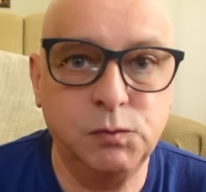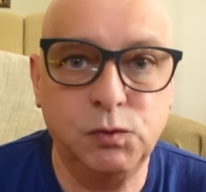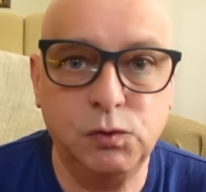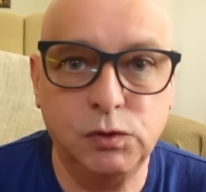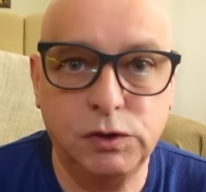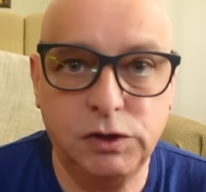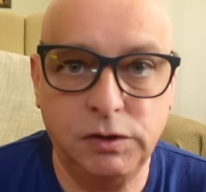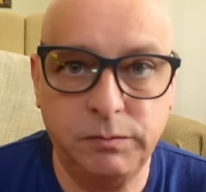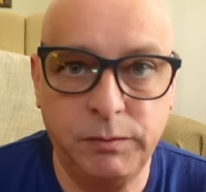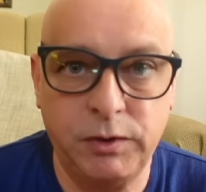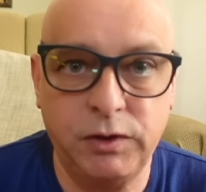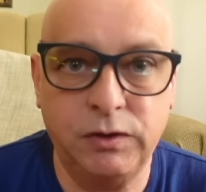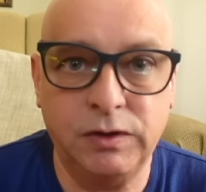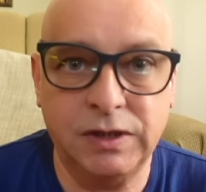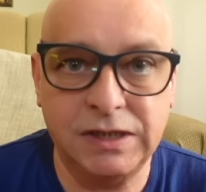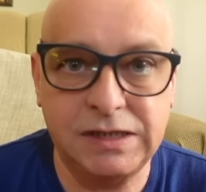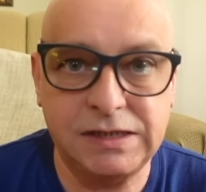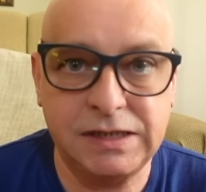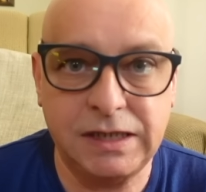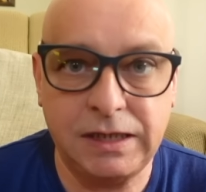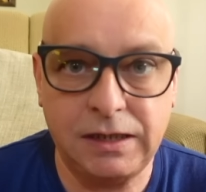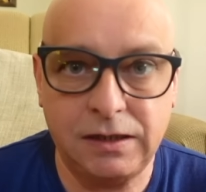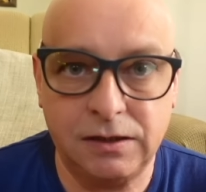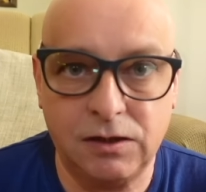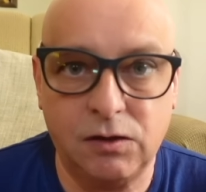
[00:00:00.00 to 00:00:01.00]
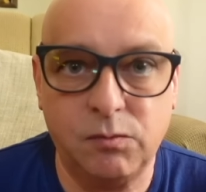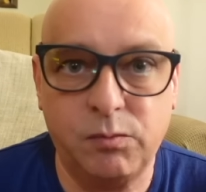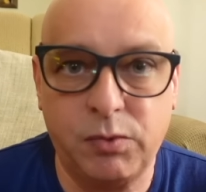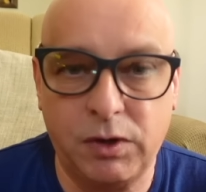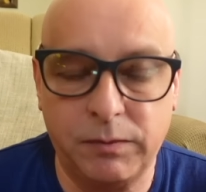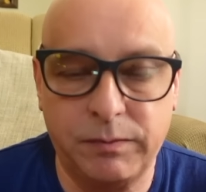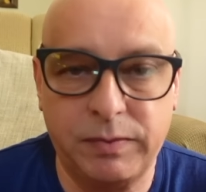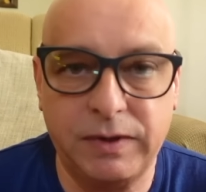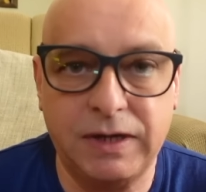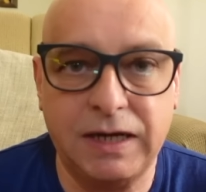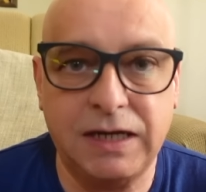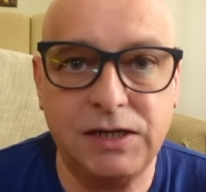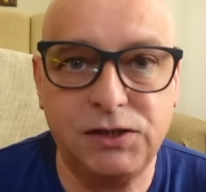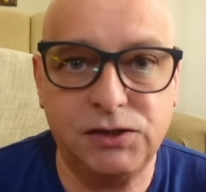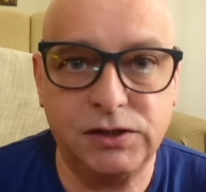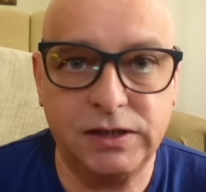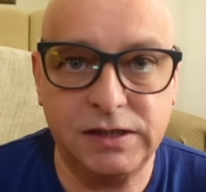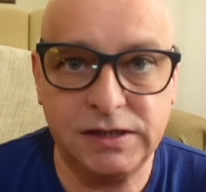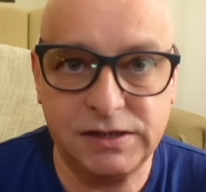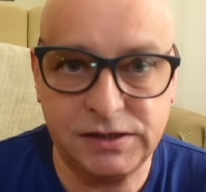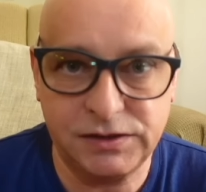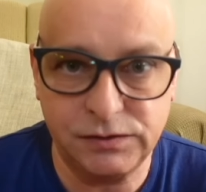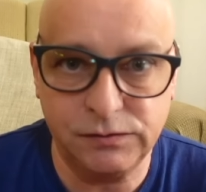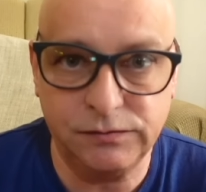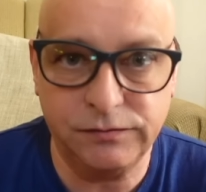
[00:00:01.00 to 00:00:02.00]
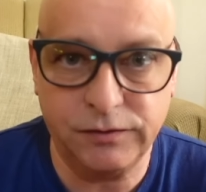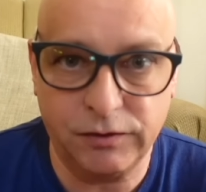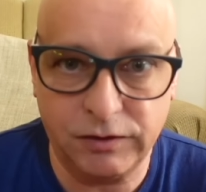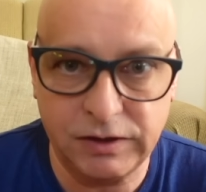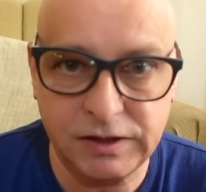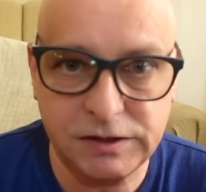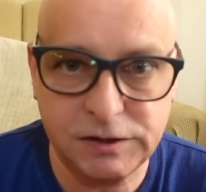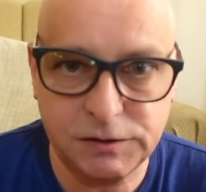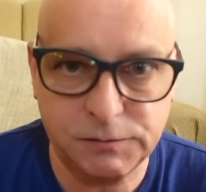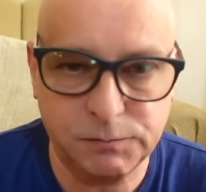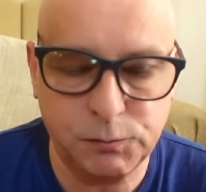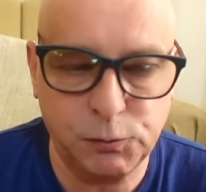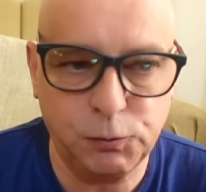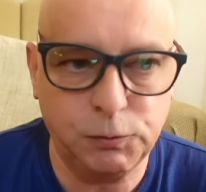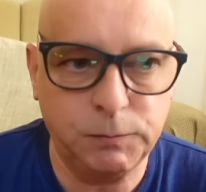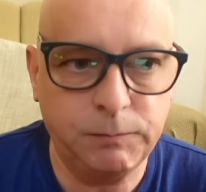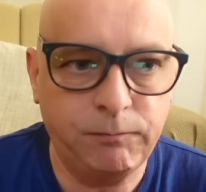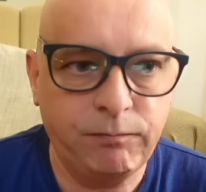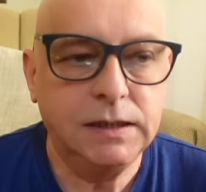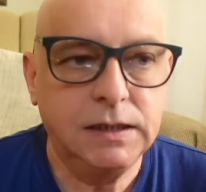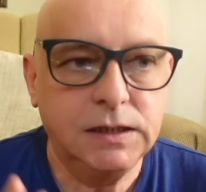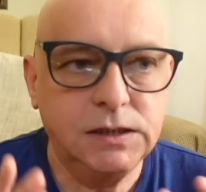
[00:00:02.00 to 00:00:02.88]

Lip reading: community, you know, population. It's still very small.